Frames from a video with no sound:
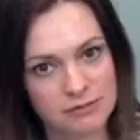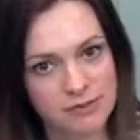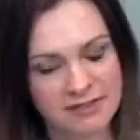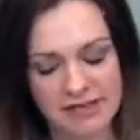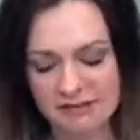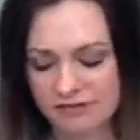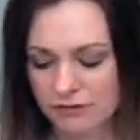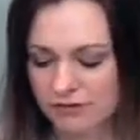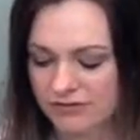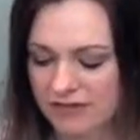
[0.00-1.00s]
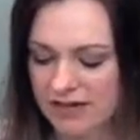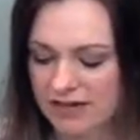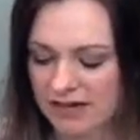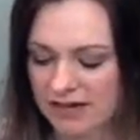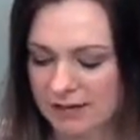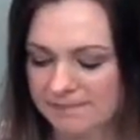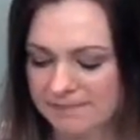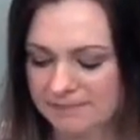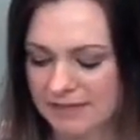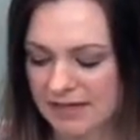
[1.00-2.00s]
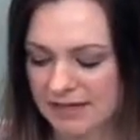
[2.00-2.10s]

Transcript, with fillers: do with gatefolds. Um,